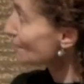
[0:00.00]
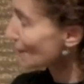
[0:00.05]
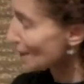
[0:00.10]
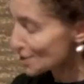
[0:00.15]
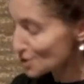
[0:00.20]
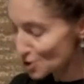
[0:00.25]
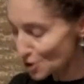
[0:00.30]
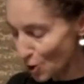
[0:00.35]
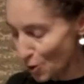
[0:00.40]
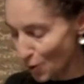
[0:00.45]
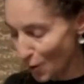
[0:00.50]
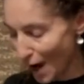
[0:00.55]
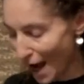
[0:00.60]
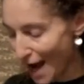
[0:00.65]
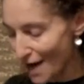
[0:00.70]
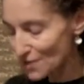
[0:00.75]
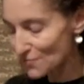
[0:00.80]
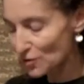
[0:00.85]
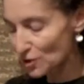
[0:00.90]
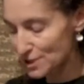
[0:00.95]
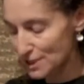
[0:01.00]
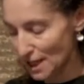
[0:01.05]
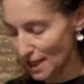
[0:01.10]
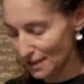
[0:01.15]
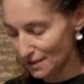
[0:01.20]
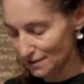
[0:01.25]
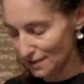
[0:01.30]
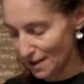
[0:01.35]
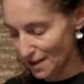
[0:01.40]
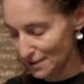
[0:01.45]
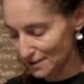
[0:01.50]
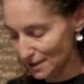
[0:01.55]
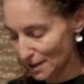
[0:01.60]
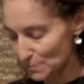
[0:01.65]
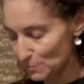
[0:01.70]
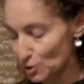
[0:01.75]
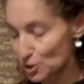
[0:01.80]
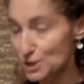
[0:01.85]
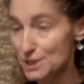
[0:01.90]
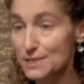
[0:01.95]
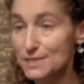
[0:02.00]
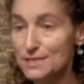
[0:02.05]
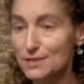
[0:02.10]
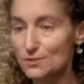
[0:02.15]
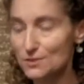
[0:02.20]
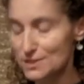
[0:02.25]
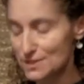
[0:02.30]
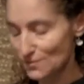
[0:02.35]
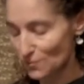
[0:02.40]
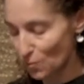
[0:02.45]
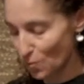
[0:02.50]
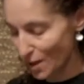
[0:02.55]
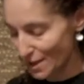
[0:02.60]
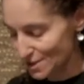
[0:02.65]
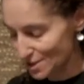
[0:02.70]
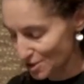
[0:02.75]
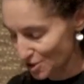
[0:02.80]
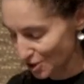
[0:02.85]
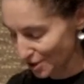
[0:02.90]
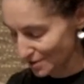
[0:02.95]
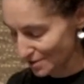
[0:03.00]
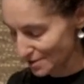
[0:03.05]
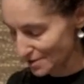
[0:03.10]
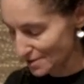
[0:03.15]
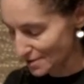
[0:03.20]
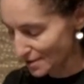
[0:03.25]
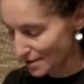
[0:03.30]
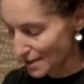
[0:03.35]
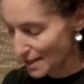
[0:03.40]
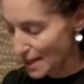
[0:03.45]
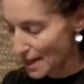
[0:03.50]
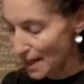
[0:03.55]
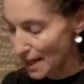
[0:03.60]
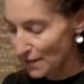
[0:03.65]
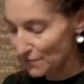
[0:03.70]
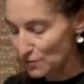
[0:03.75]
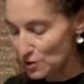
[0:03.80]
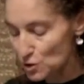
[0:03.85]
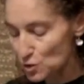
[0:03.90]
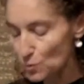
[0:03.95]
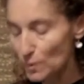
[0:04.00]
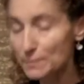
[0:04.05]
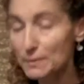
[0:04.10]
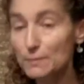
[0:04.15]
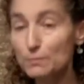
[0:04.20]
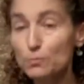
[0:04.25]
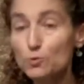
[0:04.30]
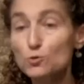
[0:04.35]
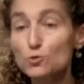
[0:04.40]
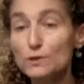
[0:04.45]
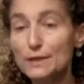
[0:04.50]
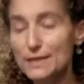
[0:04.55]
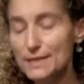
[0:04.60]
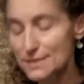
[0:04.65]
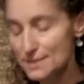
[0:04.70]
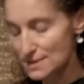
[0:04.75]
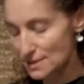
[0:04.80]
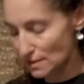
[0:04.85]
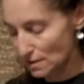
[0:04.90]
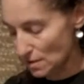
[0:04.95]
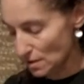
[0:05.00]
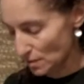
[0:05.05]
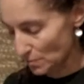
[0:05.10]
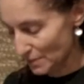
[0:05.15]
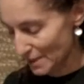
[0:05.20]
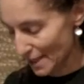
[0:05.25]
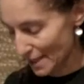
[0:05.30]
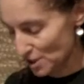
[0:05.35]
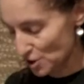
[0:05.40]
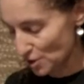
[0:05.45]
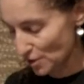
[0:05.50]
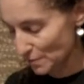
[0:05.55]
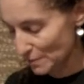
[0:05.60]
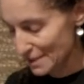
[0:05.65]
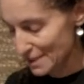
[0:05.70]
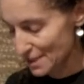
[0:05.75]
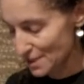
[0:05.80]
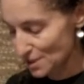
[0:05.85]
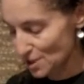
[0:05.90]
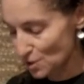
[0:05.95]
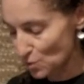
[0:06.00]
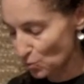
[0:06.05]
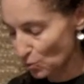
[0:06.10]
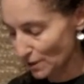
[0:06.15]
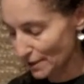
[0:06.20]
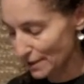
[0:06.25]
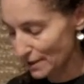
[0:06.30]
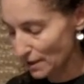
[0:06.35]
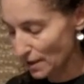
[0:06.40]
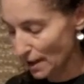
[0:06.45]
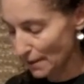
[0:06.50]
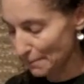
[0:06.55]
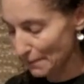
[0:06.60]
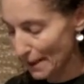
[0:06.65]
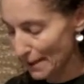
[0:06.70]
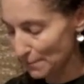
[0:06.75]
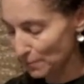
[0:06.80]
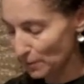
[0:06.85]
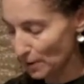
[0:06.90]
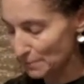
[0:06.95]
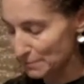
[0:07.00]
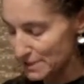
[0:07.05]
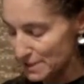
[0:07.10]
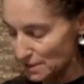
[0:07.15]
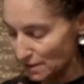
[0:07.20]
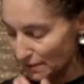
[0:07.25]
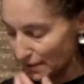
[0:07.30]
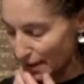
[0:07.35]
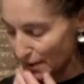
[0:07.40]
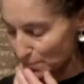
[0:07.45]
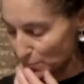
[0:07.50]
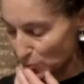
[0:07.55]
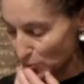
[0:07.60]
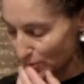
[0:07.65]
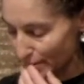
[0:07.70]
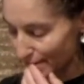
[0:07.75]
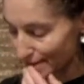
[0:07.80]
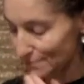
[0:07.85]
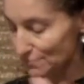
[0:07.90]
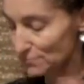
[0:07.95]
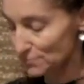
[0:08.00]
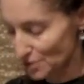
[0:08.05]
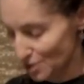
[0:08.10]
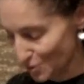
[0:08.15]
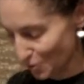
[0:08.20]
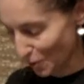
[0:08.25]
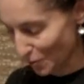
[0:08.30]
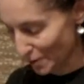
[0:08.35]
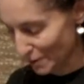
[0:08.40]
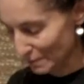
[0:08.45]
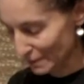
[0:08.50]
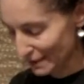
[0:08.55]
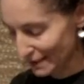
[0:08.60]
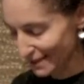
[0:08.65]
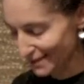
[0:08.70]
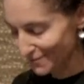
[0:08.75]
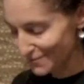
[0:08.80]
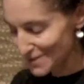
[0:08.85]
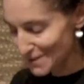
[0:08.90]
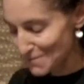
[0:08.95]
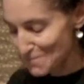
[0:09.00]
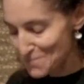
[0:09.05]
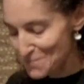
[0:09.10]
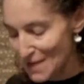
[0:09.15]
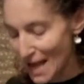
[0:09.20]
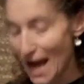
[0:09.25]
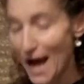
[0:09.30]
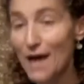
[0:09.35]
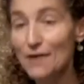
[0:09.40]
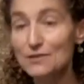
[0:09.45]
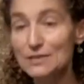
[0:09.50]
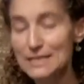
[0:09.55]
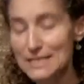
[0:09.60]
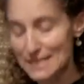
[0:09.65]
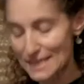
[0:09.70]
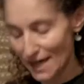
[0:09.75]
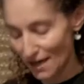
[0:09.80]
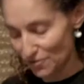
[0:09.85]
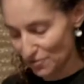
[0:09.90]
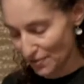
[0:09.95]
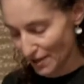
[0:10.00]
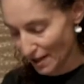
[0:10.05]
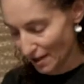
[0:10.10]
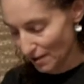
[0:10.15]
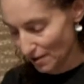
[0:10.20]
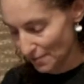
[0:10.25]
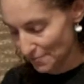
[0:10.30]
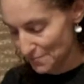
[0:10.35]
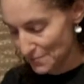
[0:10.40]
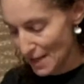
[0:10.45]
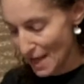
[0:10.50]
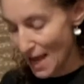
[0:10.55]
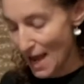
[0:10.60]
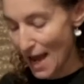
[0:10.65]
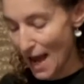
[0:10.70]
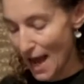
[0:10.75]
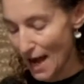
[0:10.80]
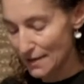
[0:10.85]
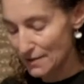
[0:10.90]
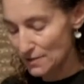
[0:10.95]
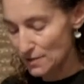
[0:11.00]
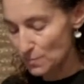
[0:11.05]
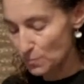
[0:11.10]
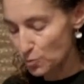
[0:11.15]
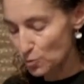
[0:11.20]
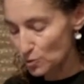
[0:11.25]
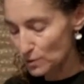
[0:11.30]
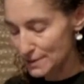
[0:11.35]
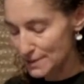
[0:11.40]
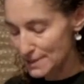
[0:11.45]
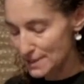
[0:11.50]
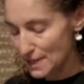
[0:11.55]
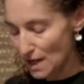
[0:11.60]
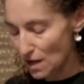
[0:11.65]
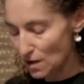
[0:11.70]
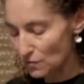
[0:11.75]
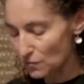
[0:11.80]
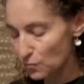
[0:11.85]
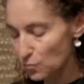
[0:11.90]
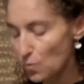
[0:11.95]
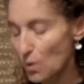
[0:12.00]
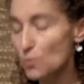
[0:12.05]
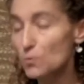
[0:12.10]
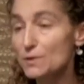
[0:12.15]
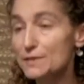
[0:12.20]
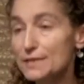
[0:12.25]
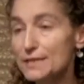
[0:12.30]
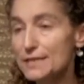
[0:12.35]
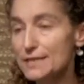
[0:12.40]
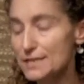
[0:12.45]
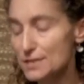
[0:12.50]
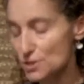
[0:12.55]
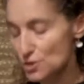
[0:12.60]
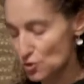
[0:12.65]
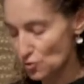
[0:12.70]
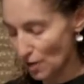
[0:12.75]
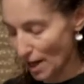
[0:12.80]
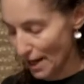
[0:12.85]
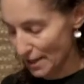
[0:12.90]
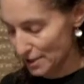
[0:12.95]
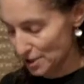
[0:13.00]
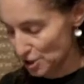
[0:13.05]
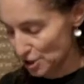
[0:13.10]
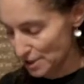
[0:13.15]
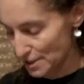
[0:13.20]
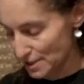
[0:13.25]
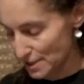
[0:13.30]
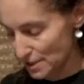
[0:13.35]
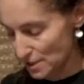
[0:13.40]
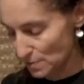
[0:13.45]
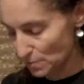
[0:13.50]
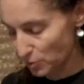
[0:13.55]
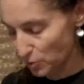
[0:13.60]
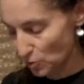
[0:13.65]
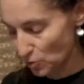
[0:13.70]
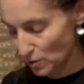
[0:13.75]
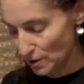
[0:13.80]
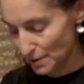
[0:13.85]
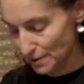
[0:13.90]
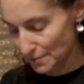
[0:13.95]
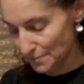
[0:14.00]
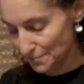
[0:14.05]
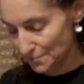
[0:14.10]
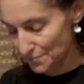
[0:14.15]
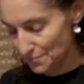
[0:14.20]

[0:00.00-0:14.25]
So out of our dialogue emerged a series of questions. If the swimming pool is the culmination of Matisse's work in cut paper up until that point, which is what we believed, how did he get there? And in the pool itself, what were the key strategies he deployed?